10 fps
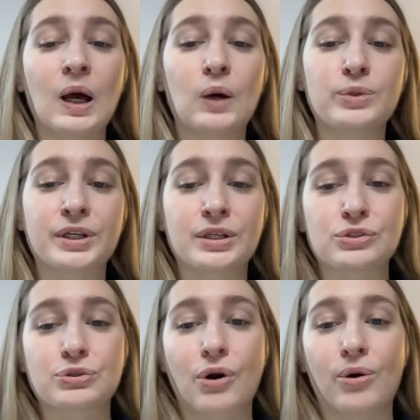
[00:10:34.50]
We can
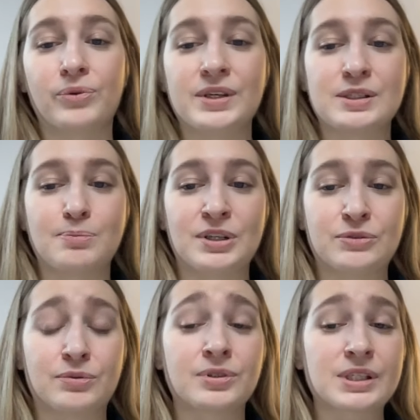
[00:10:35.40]
draw these
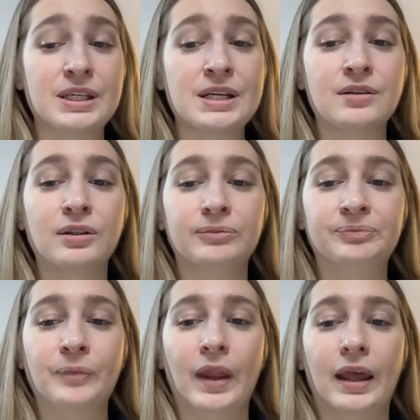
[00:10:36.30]
pitchforks here.
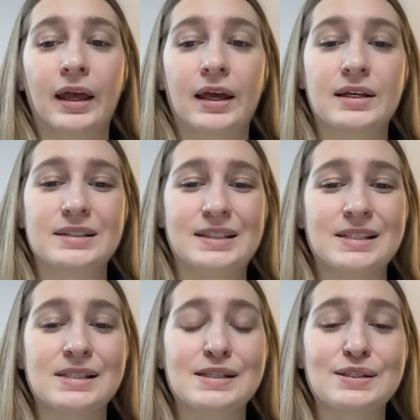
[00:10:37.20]

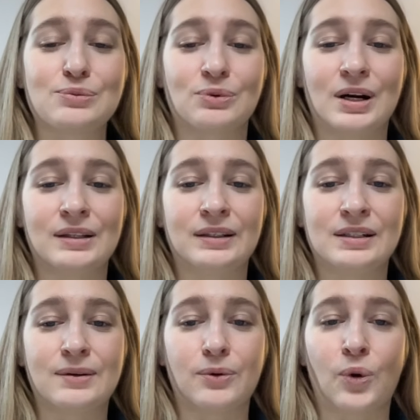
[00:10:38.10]
This is what
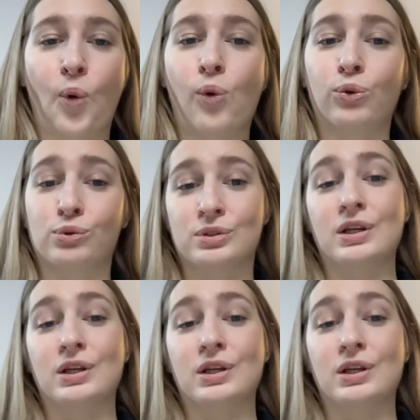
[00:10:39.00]
it all looks